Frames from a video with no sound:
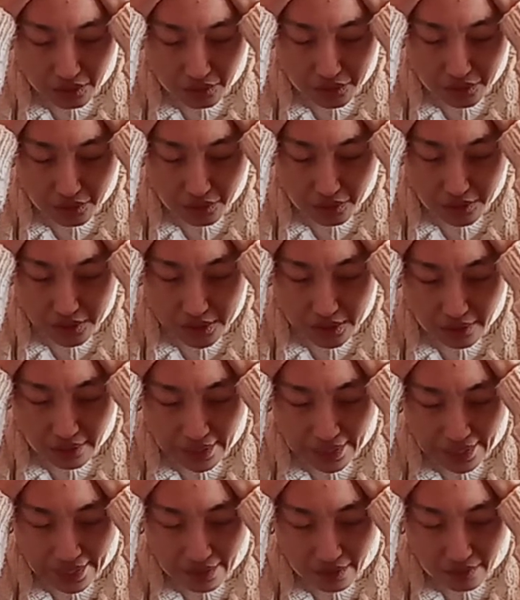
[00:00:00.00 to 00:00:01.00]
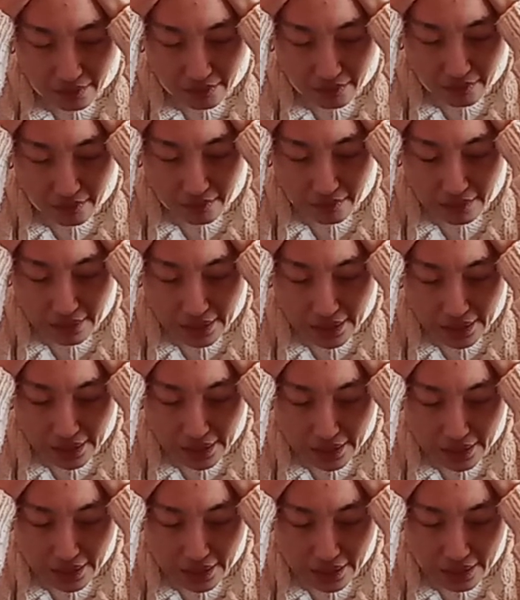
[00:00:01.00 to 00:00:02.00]
There's a hair,
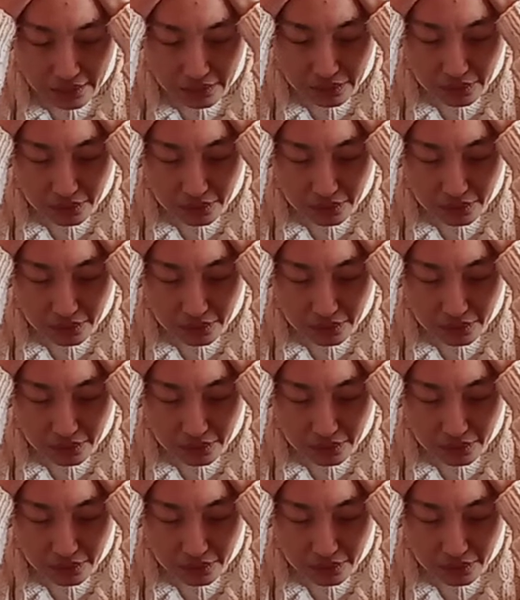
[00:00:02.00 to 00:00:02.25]
and